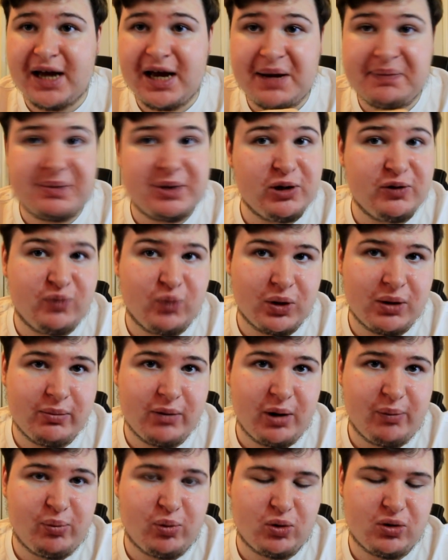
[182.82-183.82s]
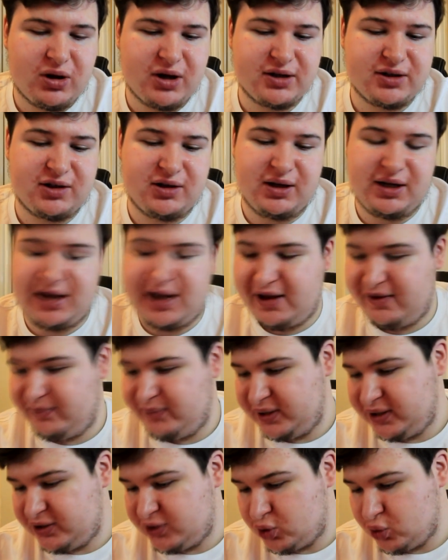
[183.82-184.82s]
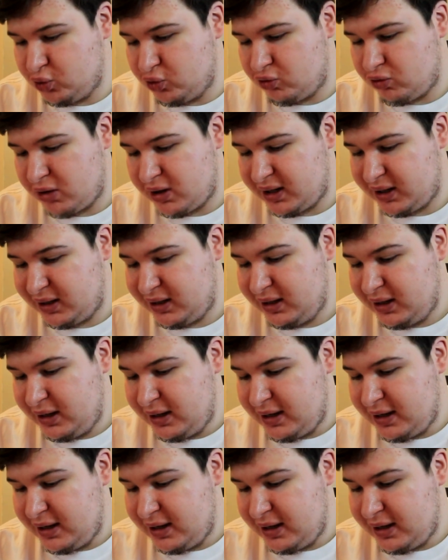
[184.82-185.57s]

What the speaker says: happy with one of my products, so they gave me store credit,